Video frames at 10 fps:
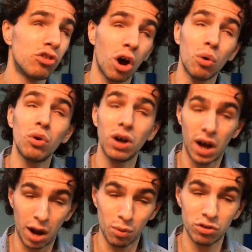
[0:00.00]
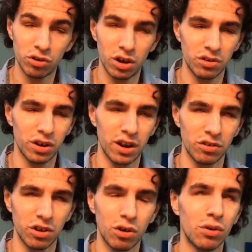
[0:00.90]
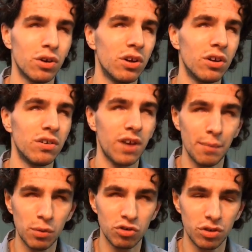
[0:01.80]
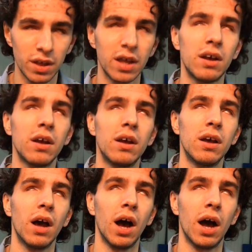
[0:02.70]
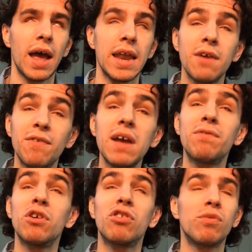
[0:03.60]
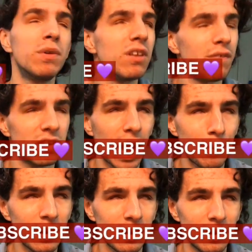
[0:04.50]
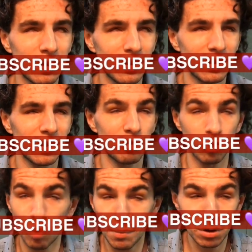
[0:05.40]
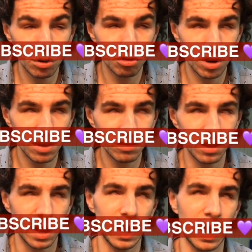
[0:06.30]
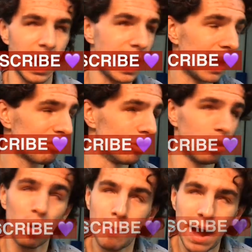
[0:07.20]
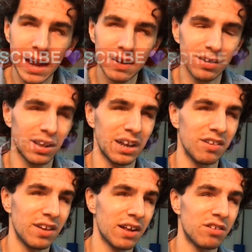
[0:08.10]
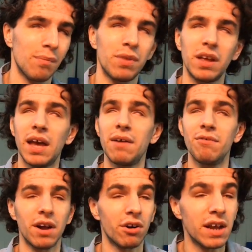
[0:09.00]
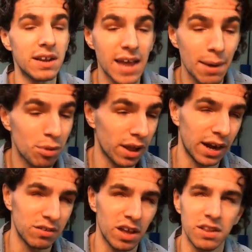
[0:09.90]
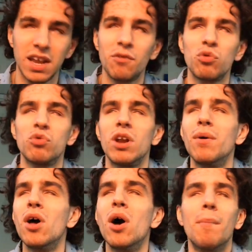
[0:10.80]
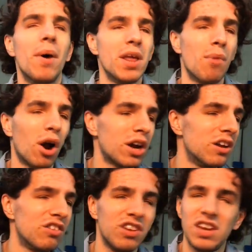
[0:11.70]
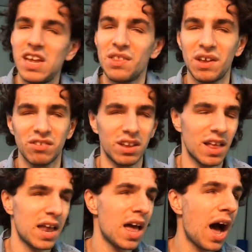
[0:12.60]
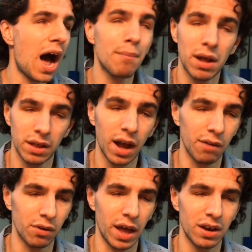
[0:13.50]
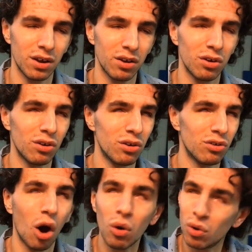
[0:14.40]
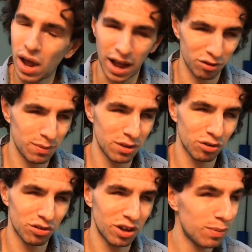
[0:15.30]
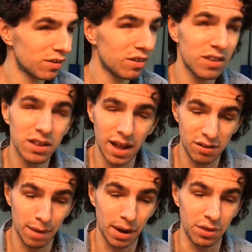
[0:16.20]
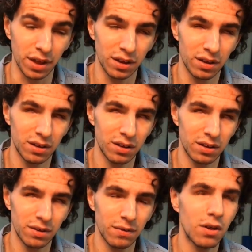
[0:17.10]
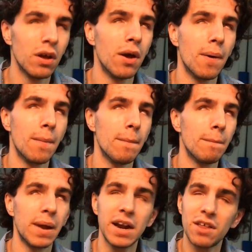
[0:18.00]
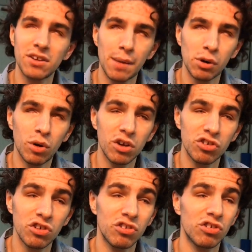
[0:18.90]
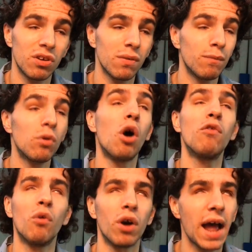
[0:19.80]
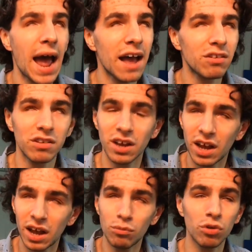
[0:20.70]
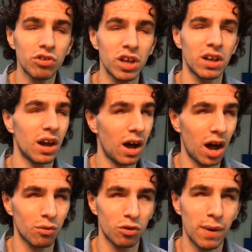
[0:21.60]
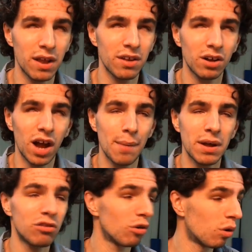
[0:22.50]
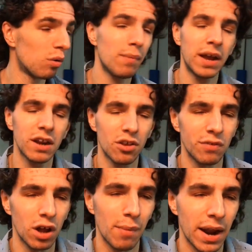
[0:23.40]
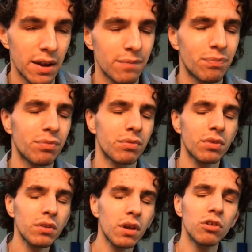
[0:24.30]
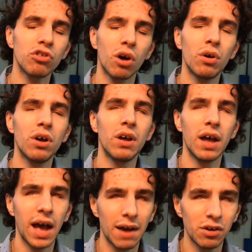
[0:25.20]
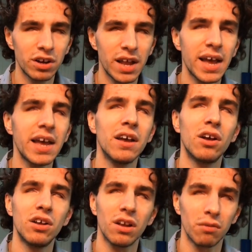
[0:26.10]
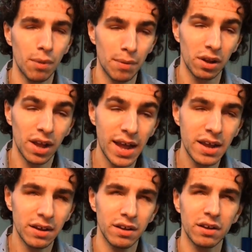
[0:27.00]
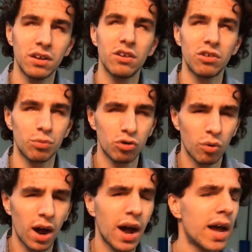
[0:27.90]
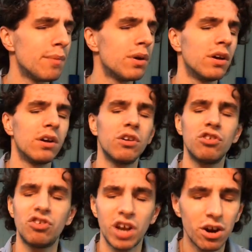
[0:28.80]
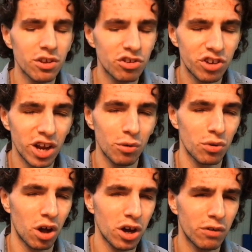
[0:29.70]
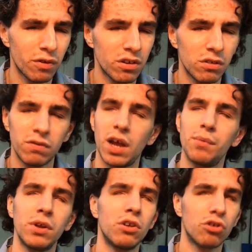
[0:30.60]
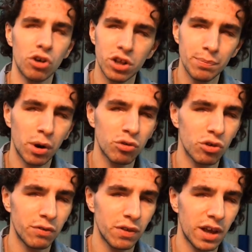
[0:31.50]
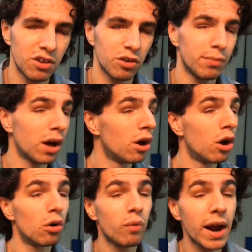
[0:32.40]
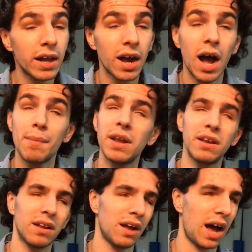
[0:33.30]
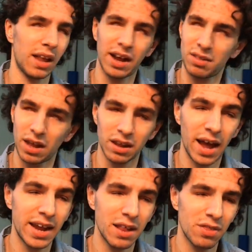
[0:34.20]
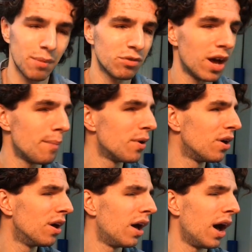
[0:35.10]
So I want you guys to let us know. Tell me what you think. Uh, and if, if there's a specific topic that you want me to address and I actually know about it, and it's not something very in depth. Like I said, the difference between a money market and a CD and things like that. I'm not the guy for that. Don't ask me those things because that's not that's not my thing. But any other type of questions, go for it. Ask, and we'll see. I'll respond in the comments, or we'll make another video about it. So have a good day. Remember to like, subscribe, share this channel with all your friends and family. Turn on the post notification bell. Write a comment. I like I said, like it, thumbs up.